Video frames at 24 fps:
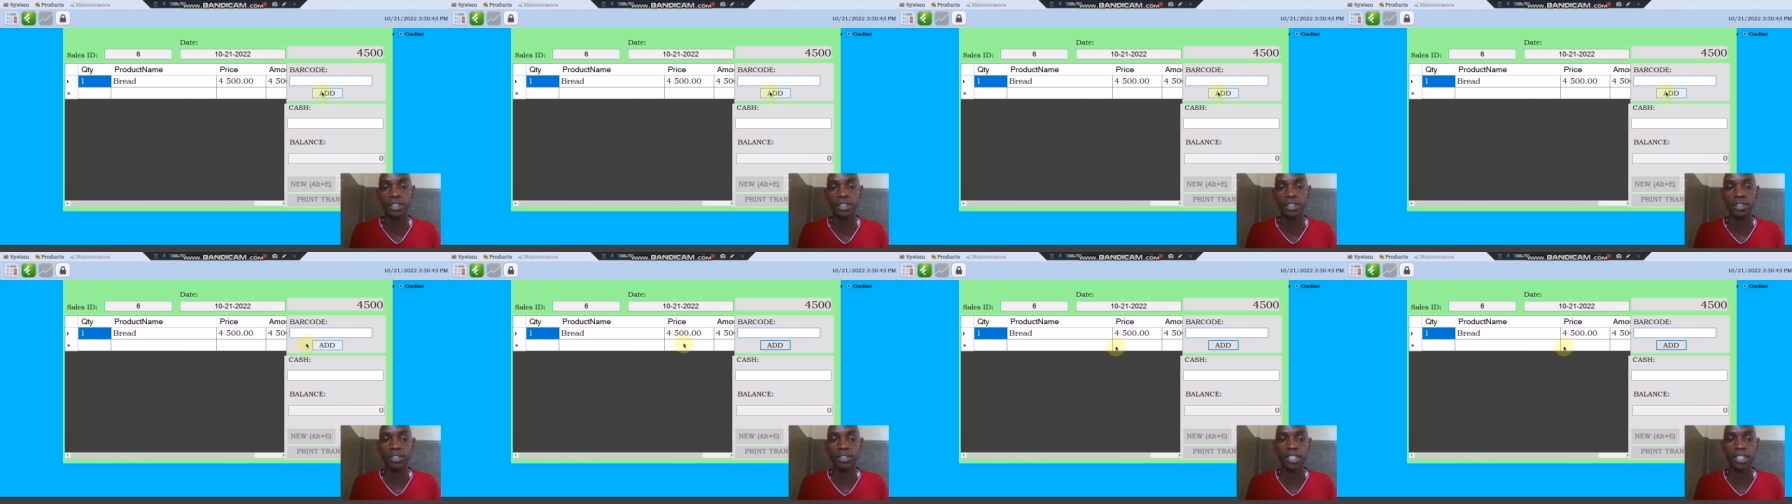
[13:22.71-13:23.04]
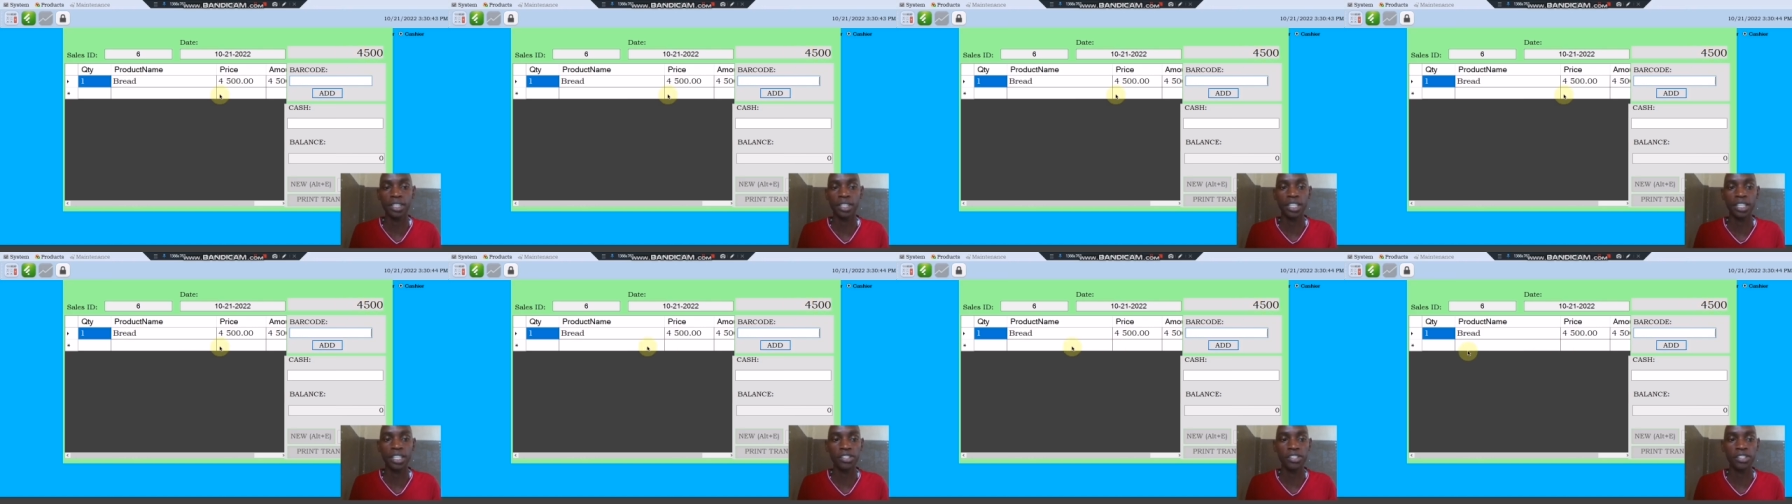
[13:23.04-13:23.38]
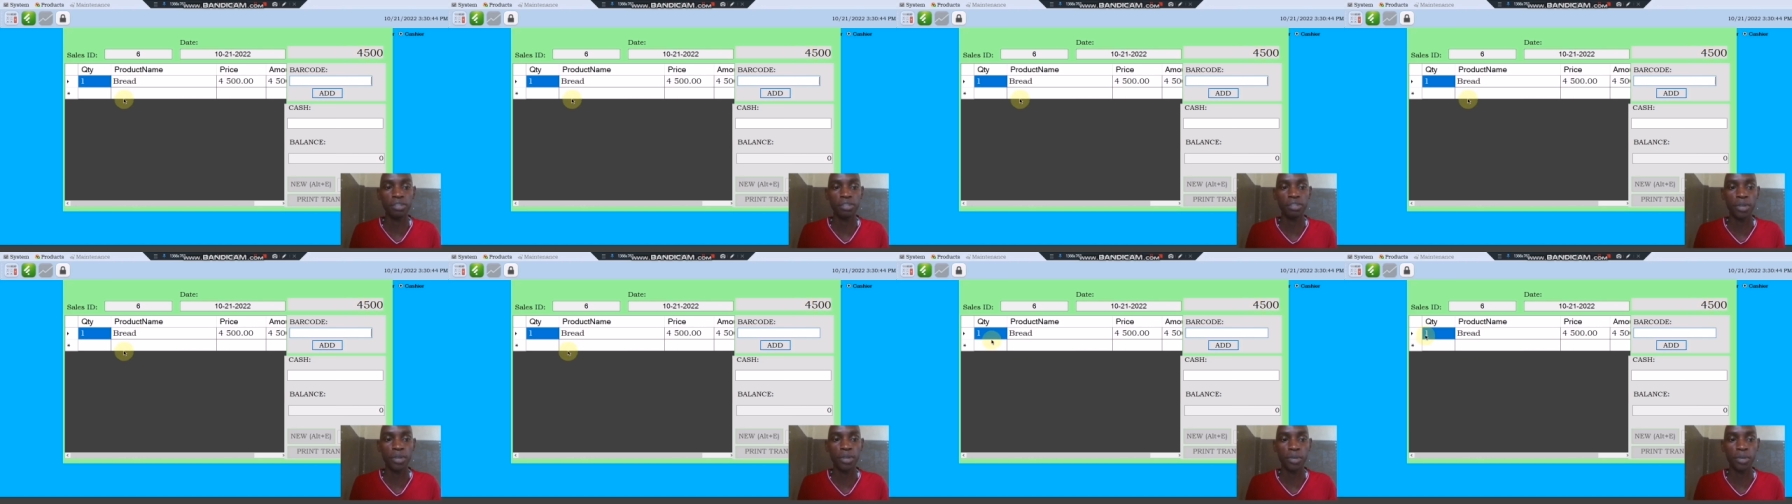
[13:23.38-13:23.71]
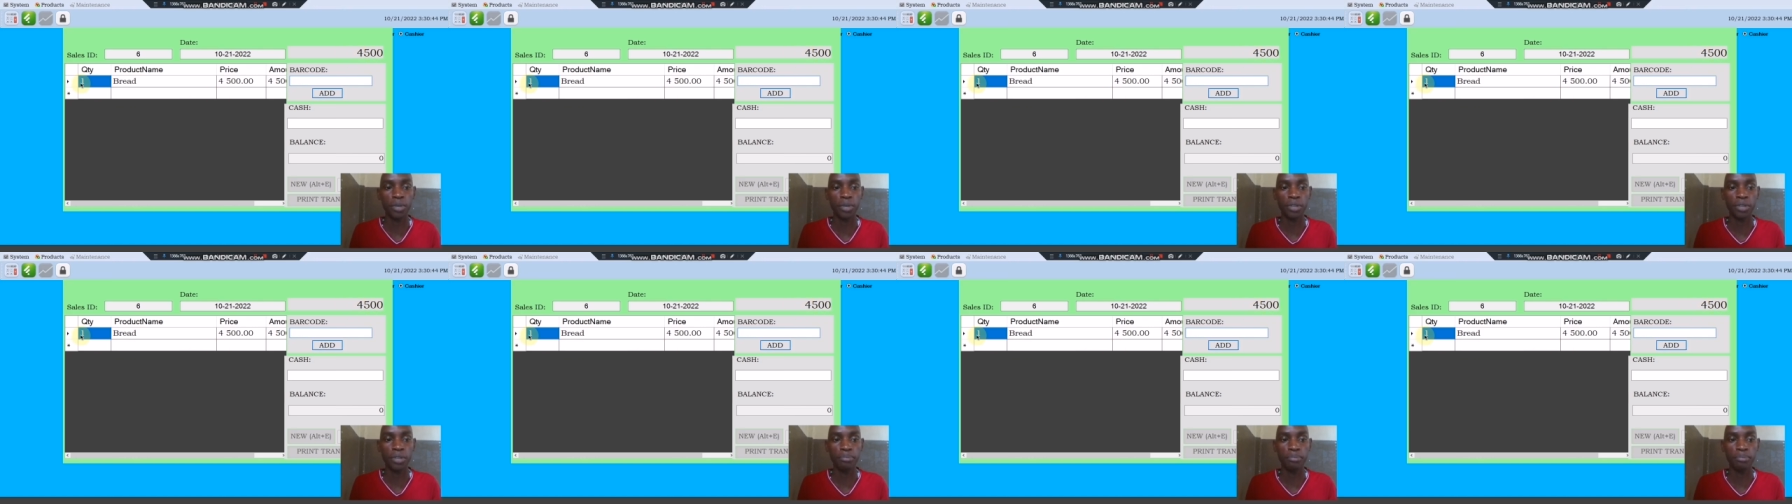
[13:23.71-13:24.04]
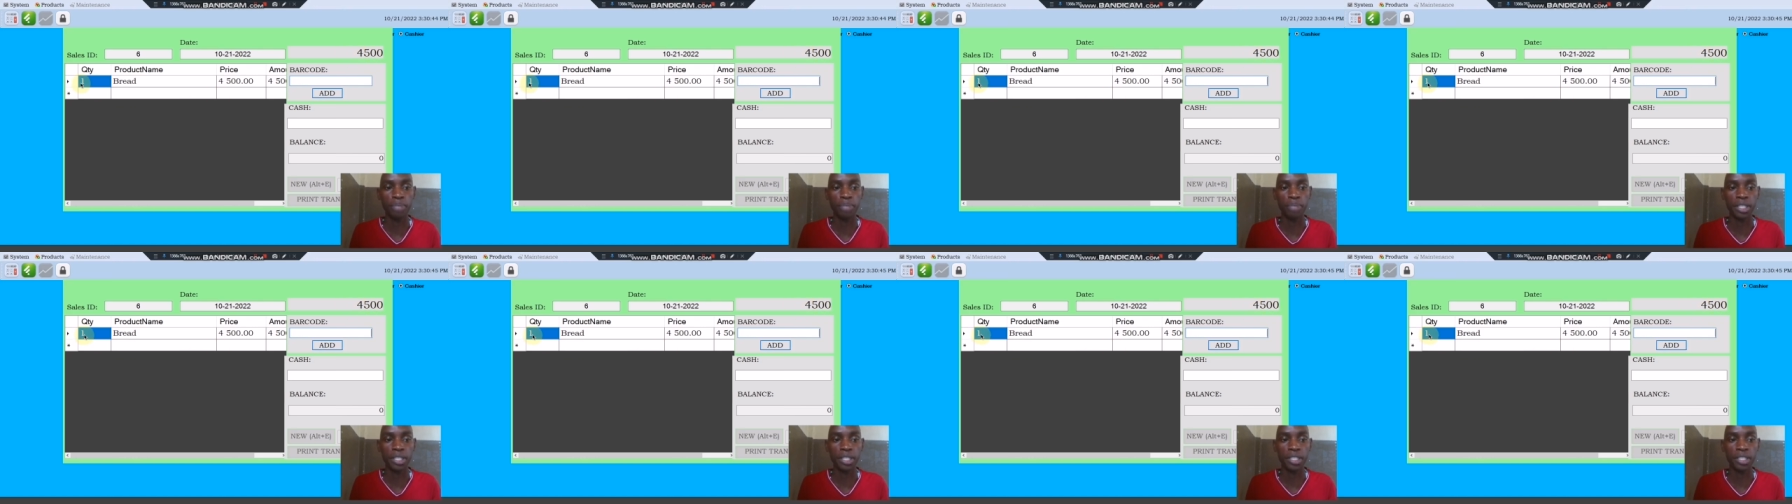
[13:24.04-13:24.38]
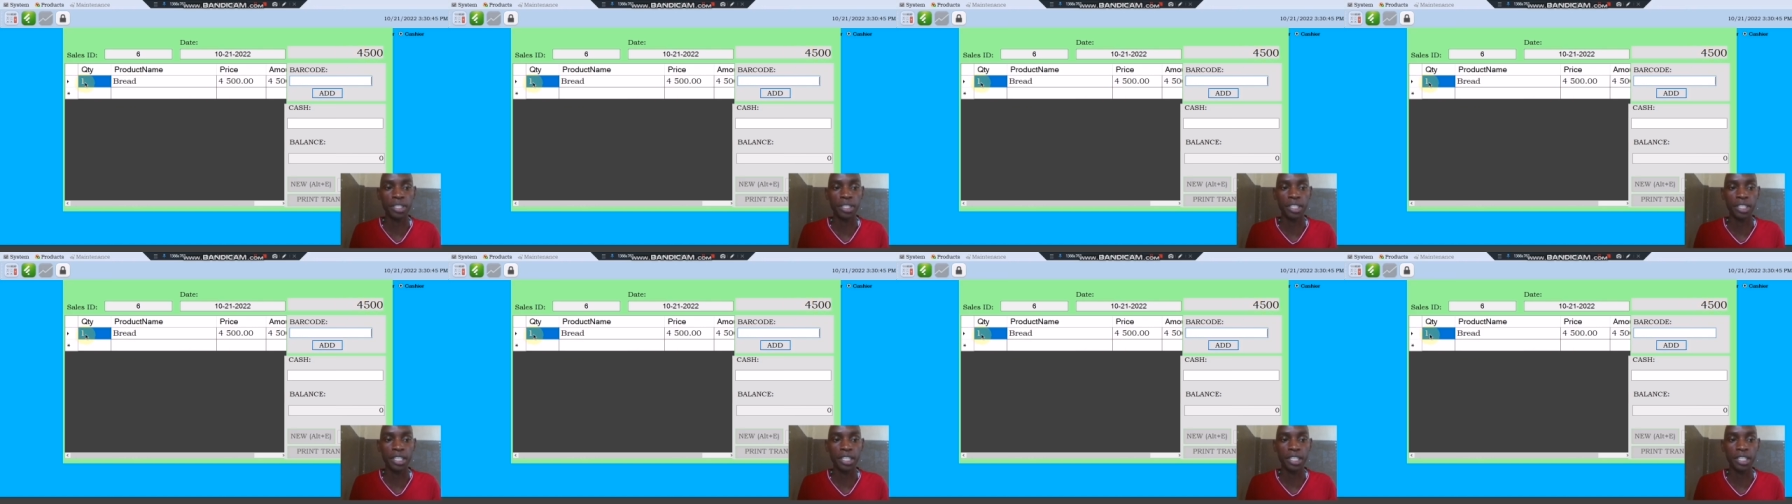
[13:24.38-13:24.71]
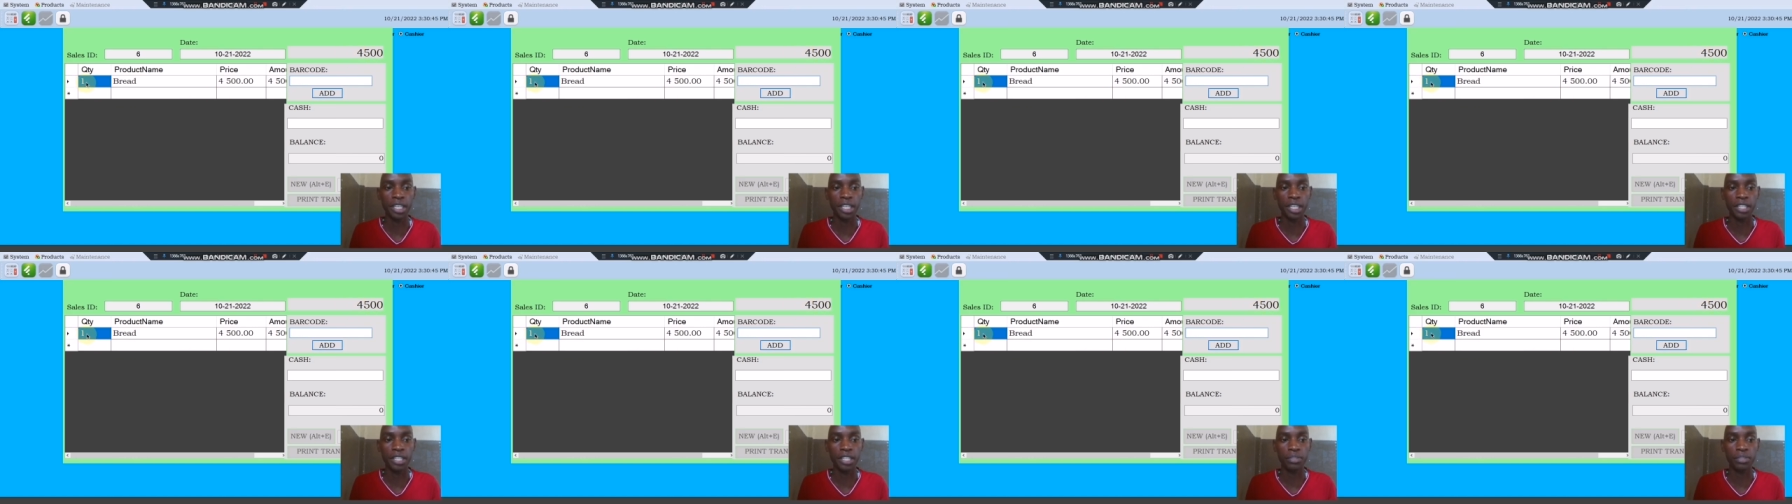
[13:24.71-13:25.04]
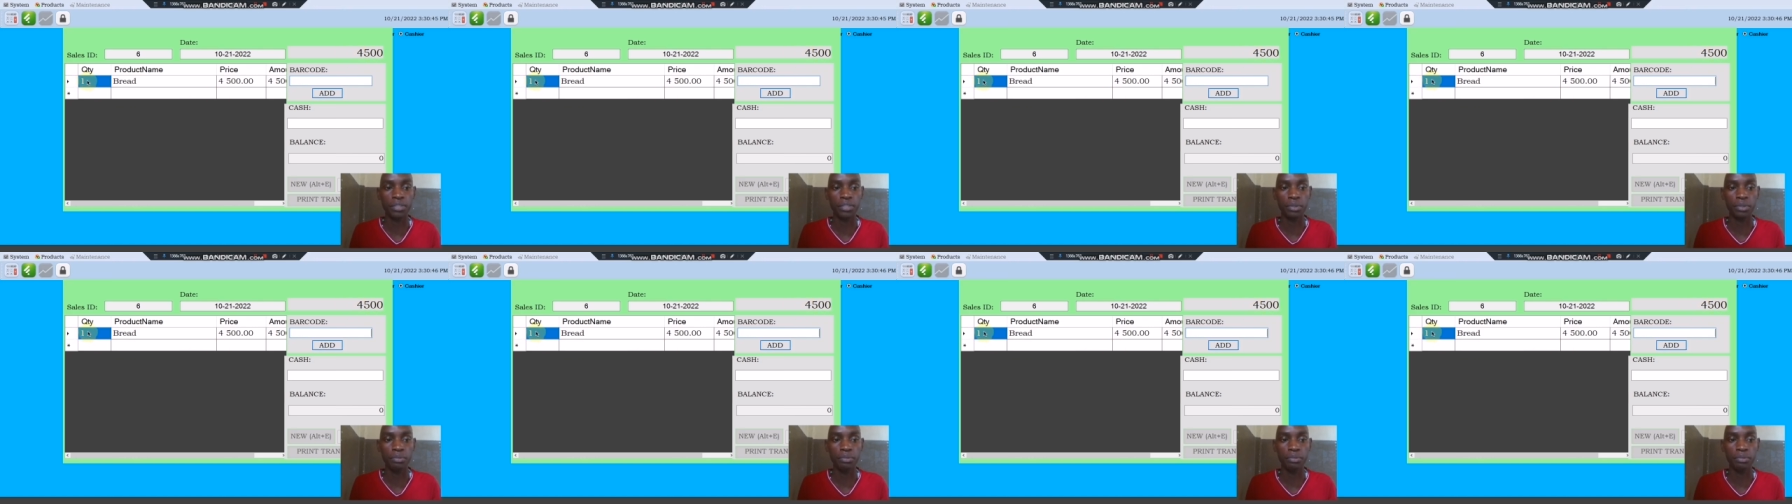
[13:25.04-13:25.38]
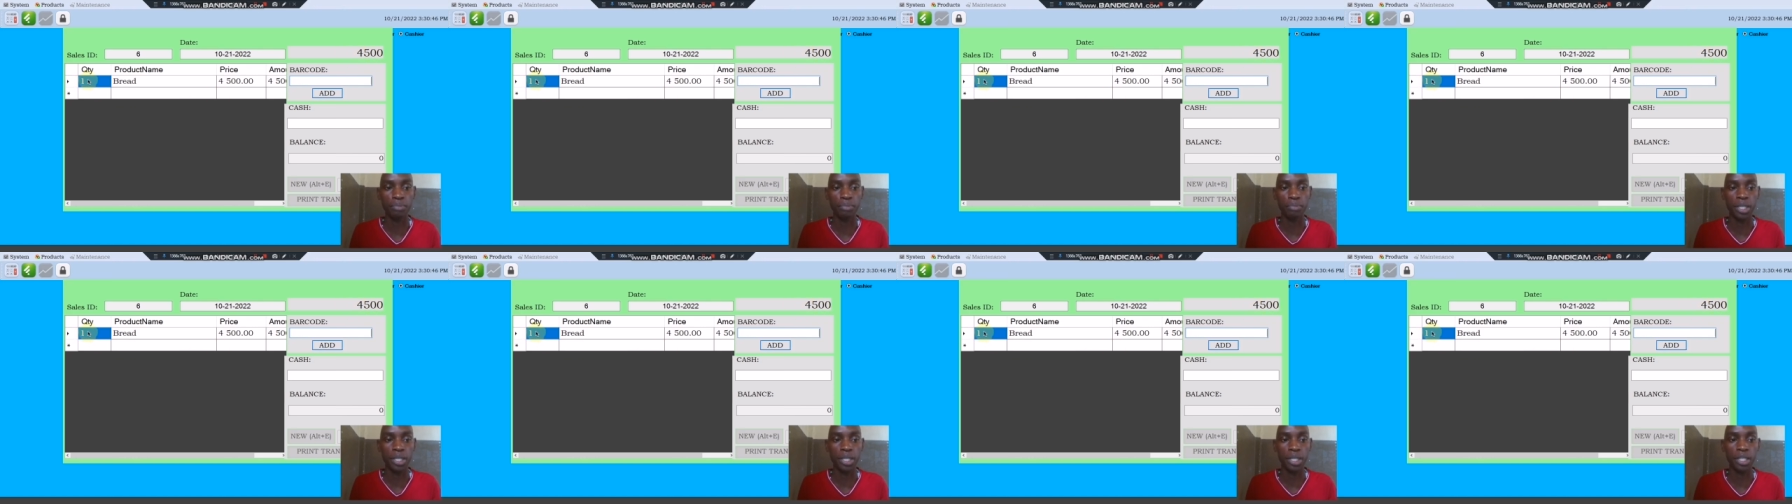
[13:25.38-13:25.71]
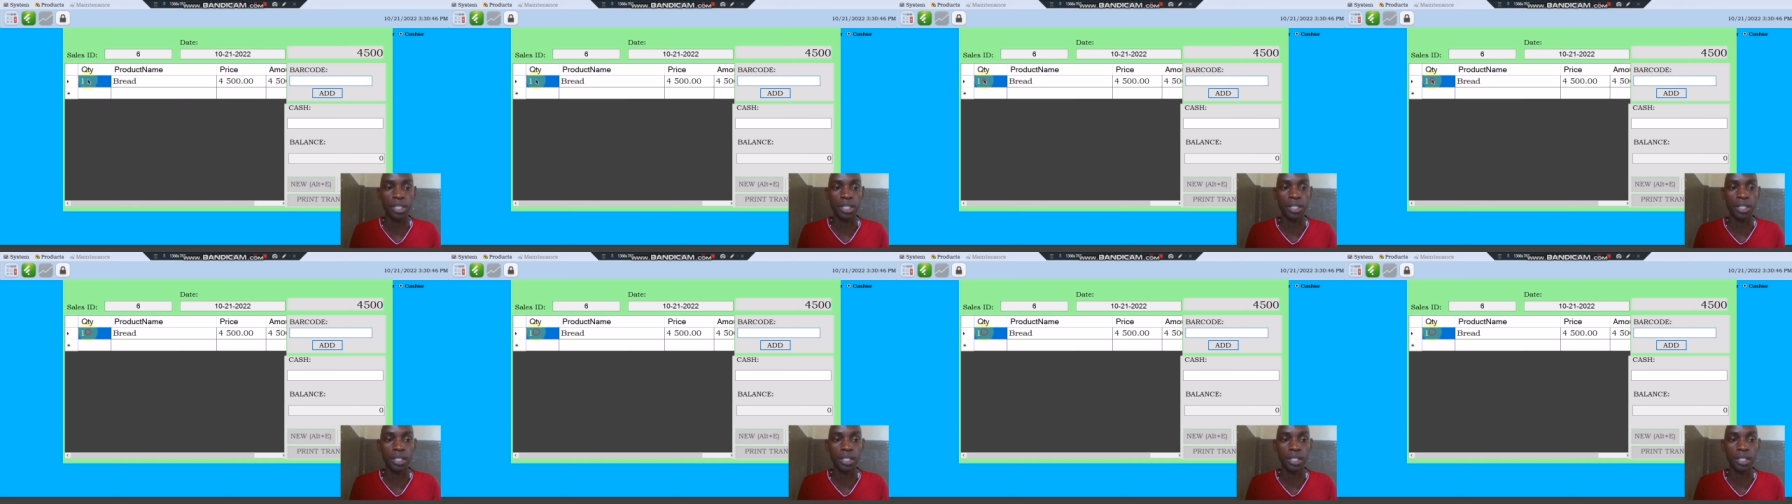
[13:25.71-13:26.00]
So the customer will be telling us the